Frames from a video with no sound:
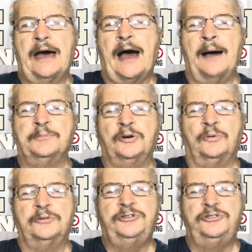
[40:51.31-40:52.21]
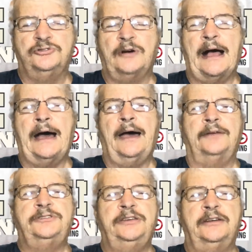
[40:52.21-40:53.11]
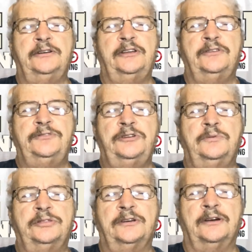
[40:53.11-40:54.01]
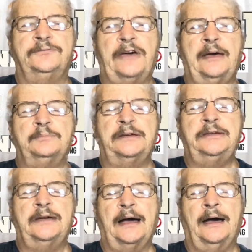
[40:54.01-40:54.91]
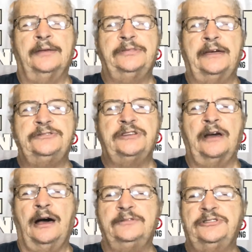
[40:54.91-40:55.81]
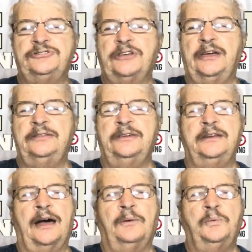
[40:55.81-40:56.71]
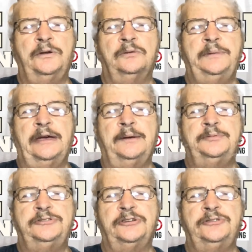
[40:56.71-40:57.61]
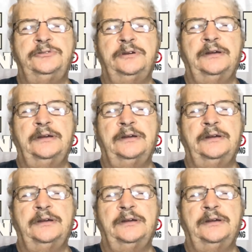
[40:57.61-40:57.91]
I'm going to try to get an interview with the family. That's not to say that I will be able to.